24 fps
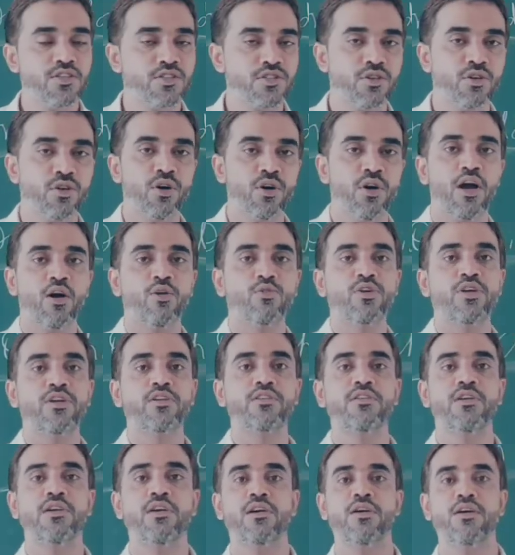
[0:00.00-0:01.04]
So, how
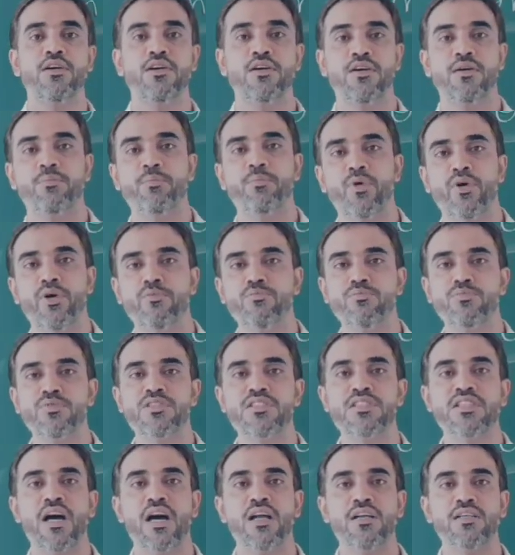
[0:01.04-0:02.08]
did the poem
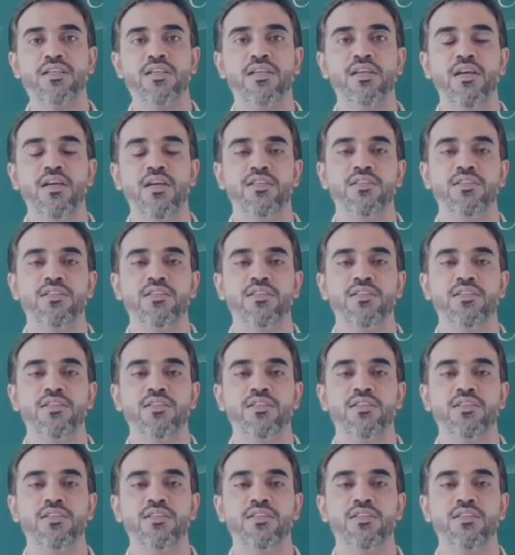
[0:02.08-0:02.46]
start?